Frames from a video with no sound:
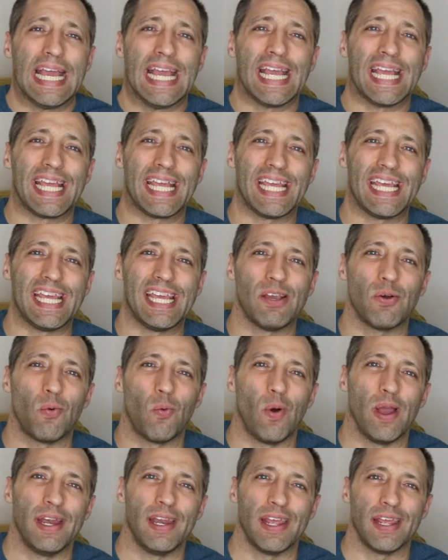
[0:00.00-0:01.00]
he
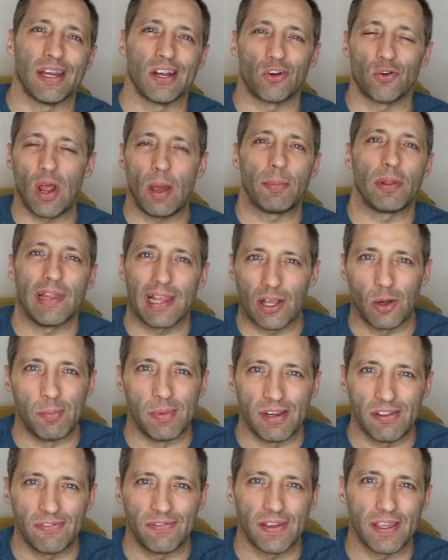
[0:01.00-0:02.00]
went and grabbed a Lego
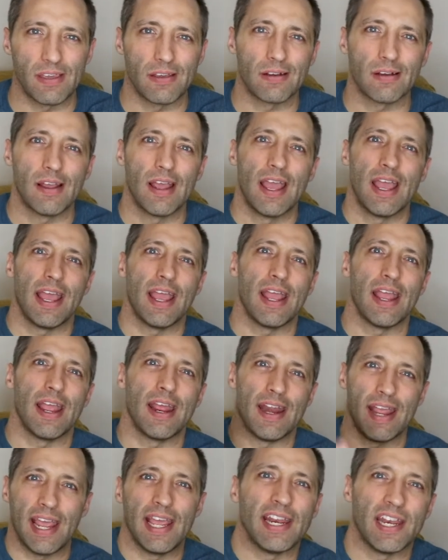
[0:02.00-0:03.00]
minifigure
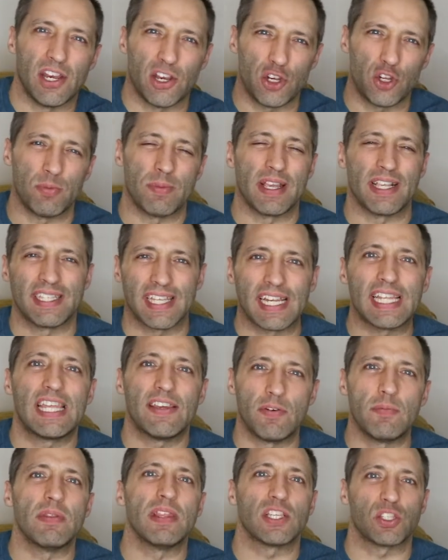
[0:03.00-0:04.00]
and handed it to me and said,
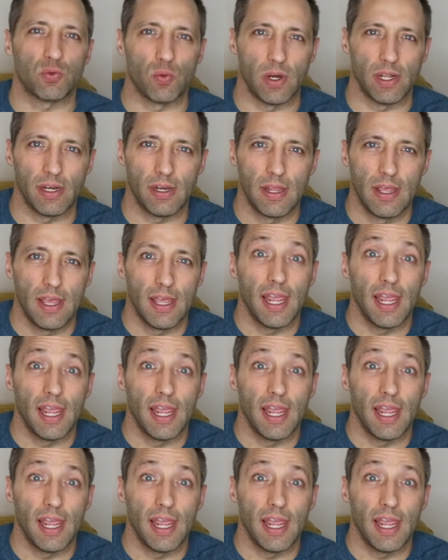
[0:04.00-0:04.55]
"Give him this one."